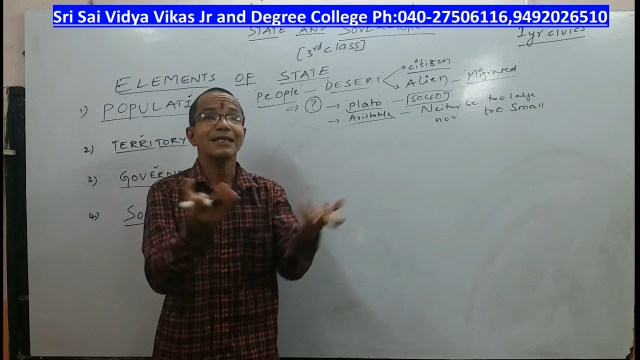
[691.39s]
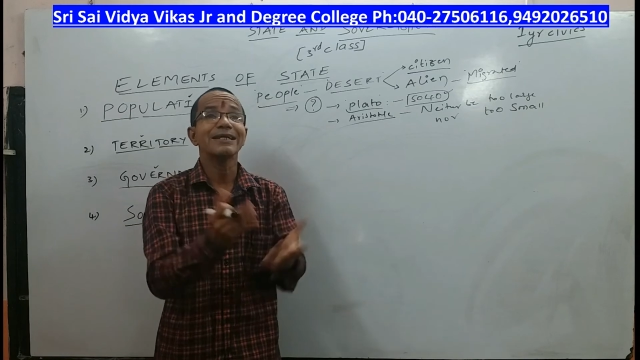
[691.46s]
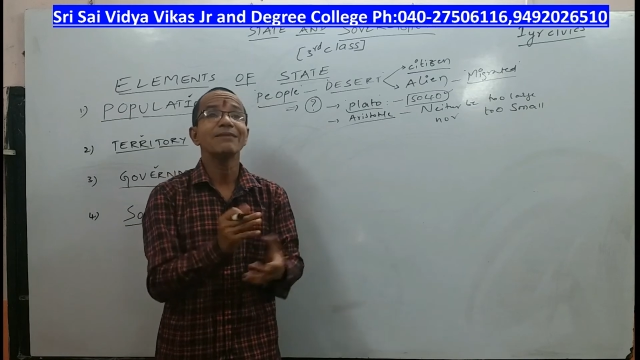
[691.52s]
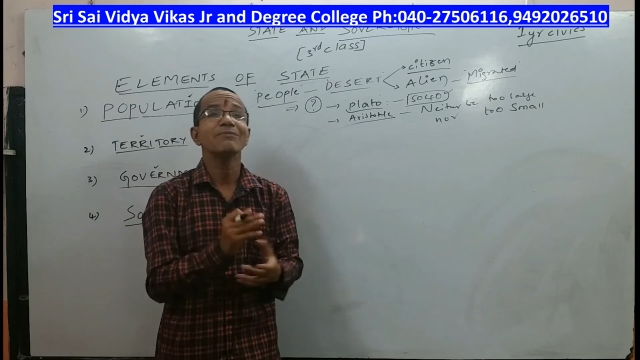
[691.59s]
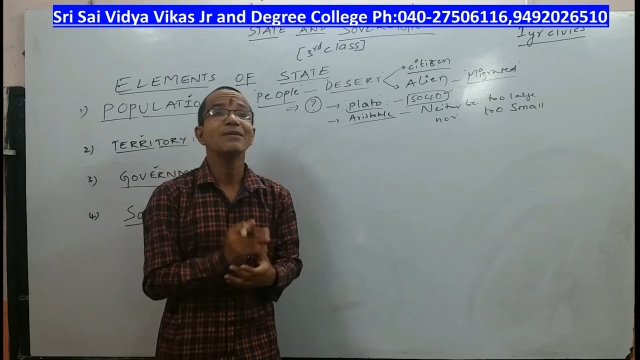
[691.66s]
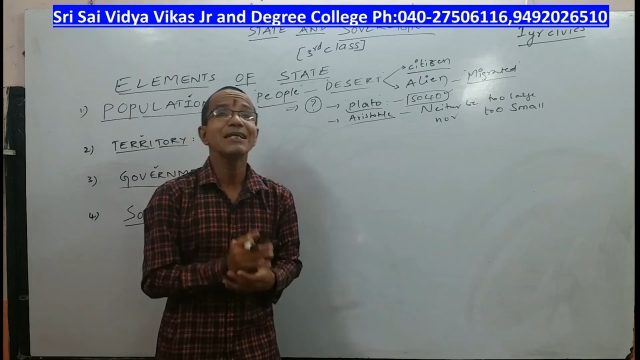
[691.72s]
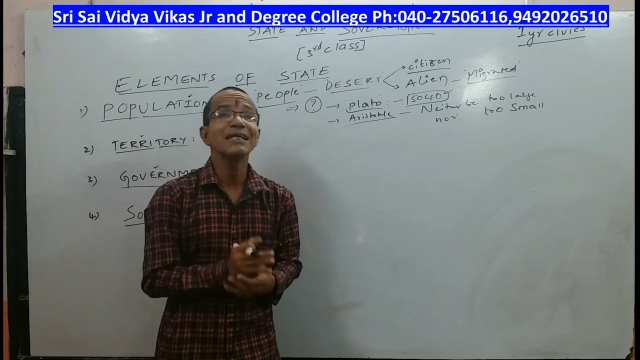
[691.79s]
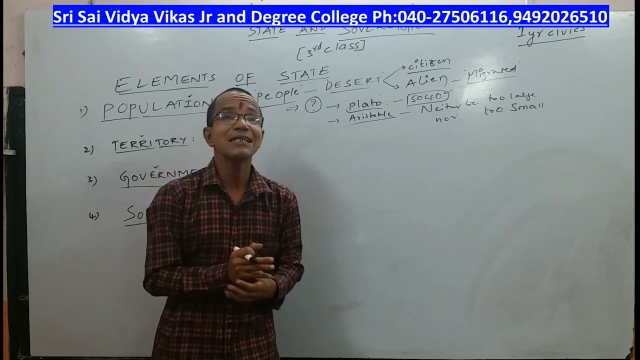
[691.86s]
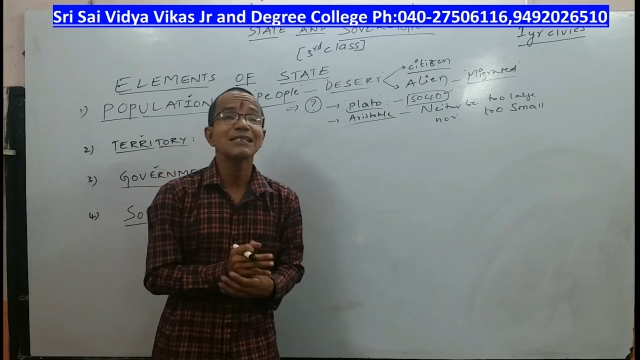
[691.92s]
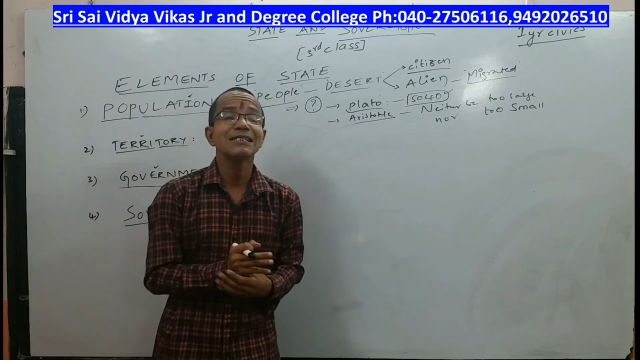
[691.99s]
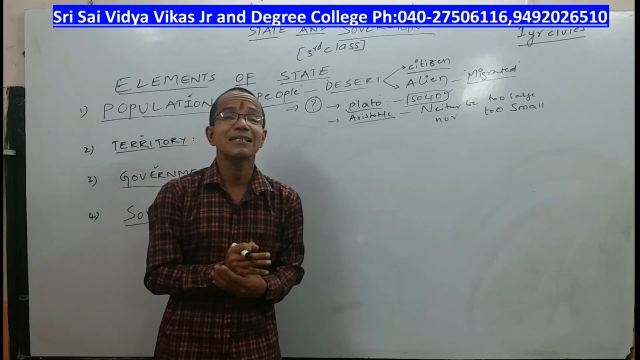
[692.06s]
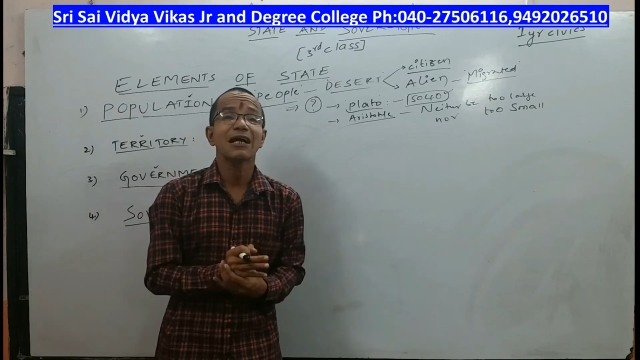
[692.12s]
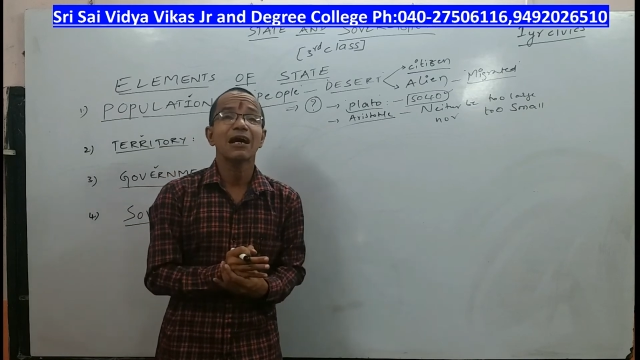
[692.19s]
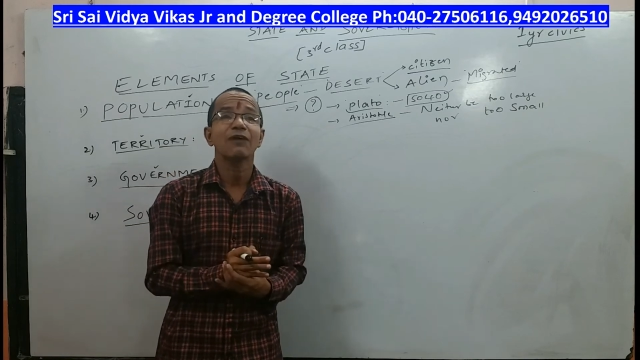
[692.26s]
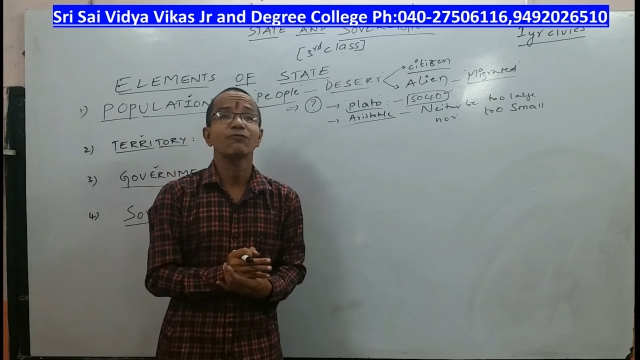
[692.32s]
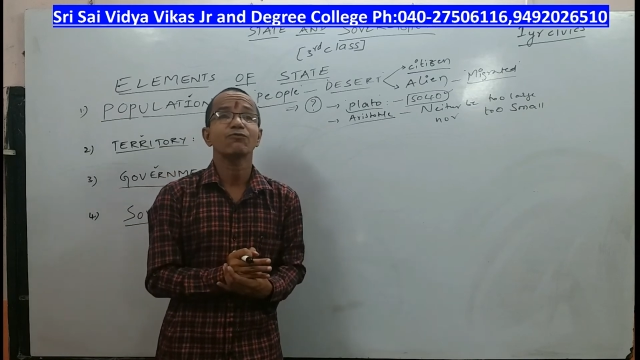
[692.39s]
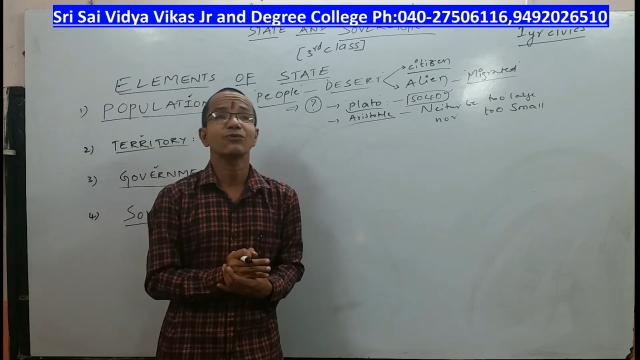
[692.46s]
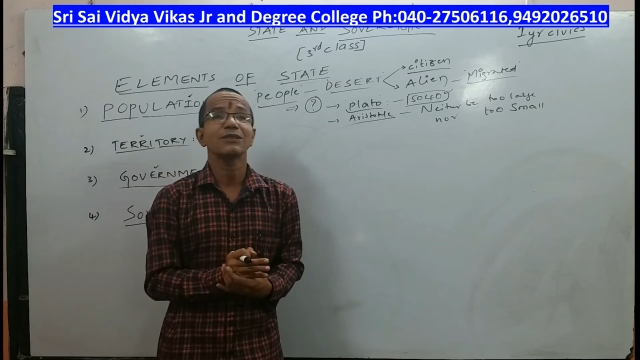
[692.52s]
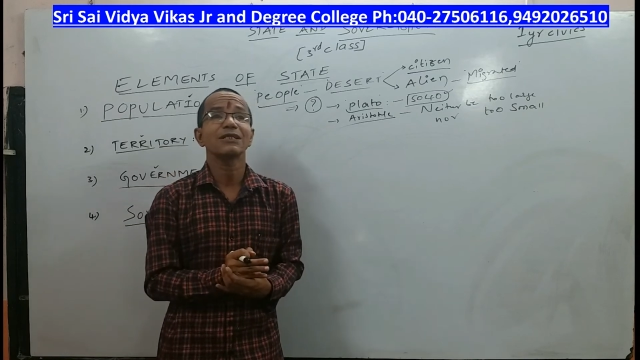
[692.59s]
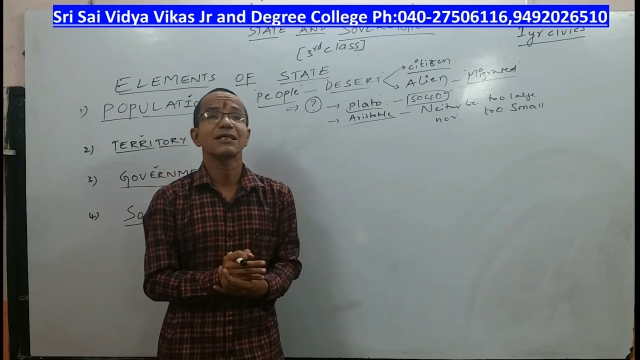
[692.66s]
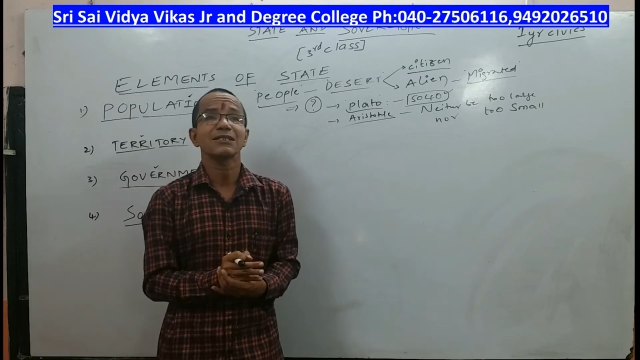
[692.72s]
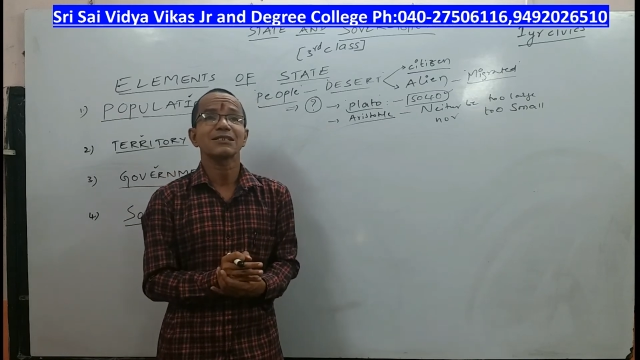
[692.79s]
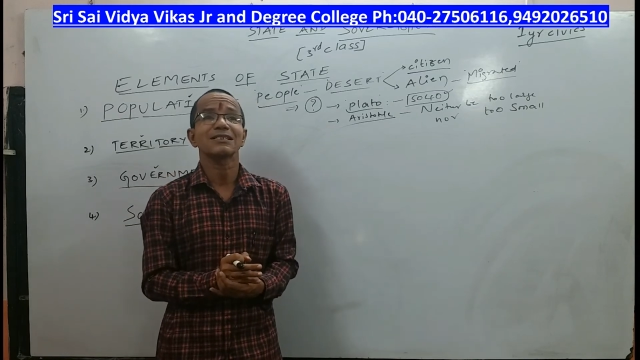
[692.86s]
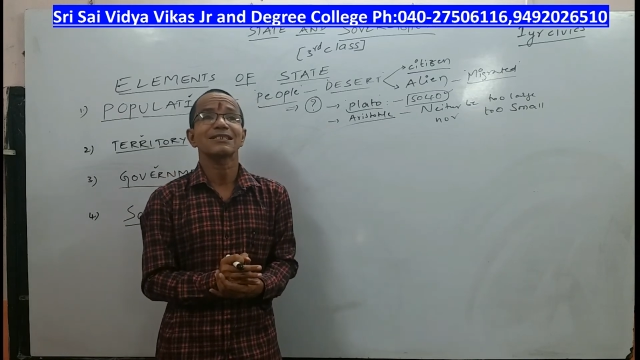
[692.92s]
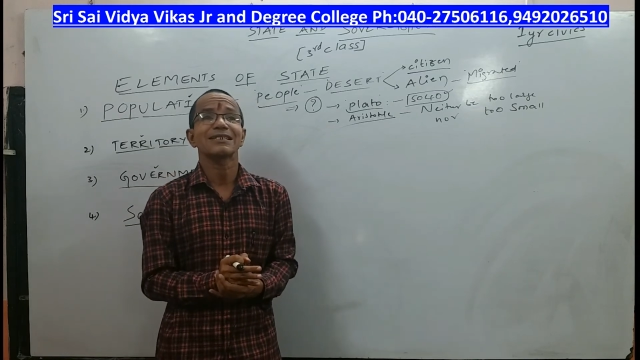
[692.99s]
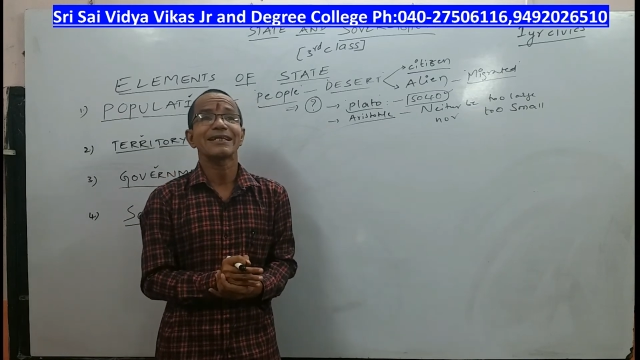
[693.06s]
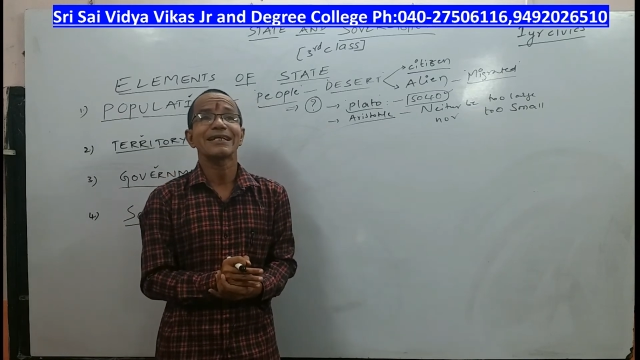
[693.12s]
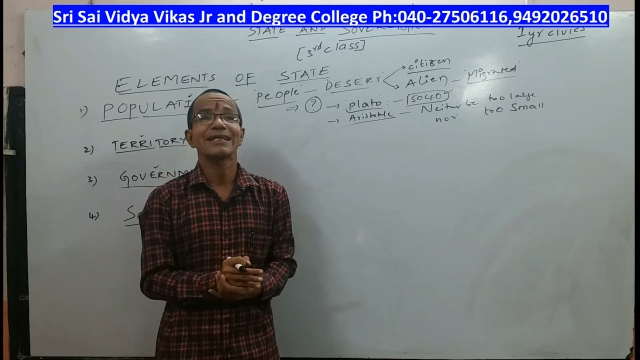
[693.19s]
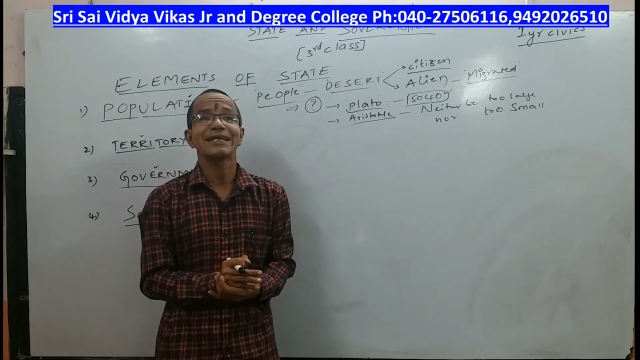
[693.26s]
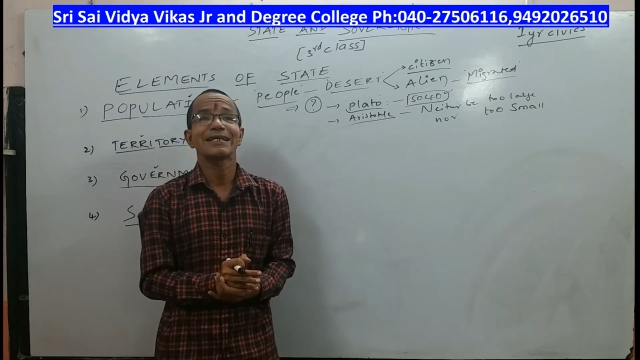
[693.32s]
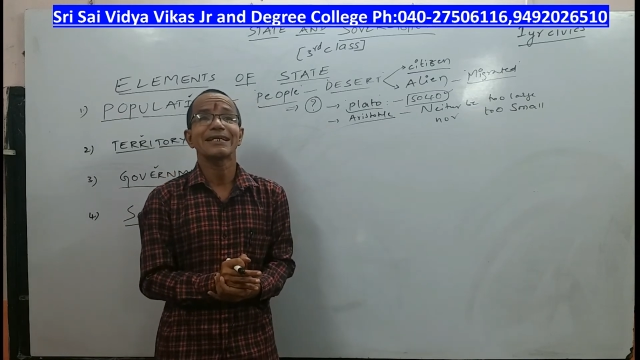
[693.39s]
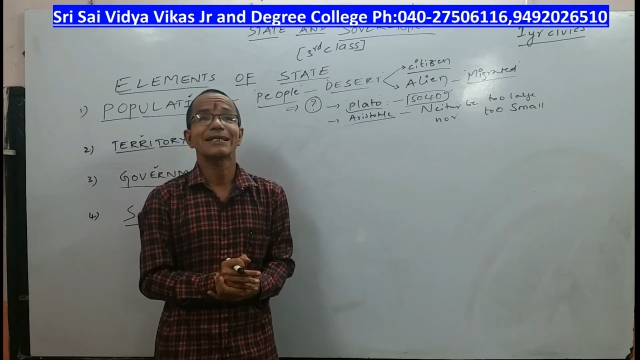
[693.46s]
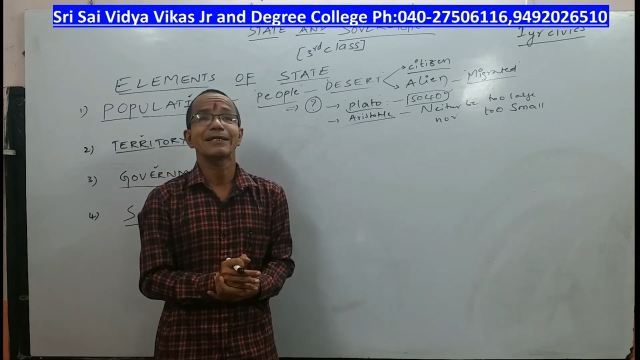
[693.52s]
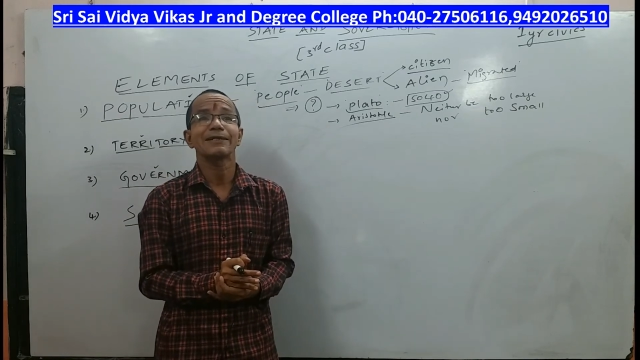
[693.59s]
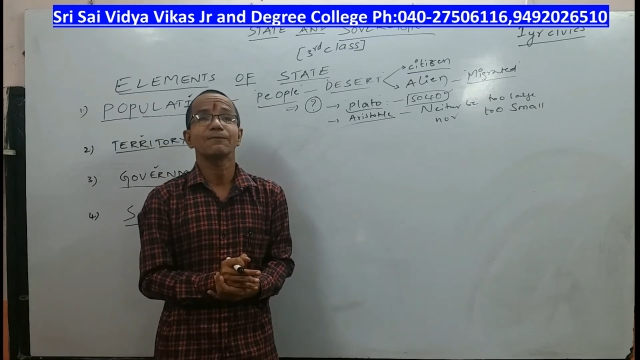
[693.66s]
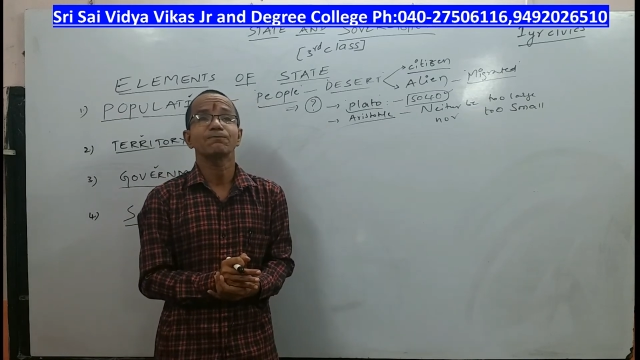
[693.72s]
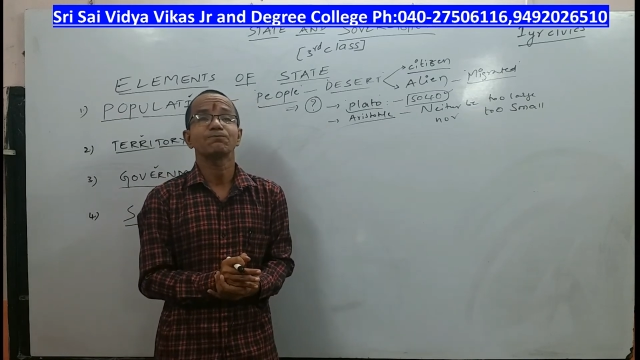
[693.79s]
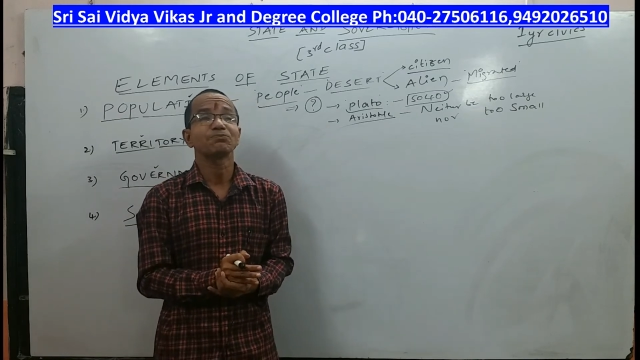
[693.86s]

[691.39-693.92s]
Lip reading: limits of the state.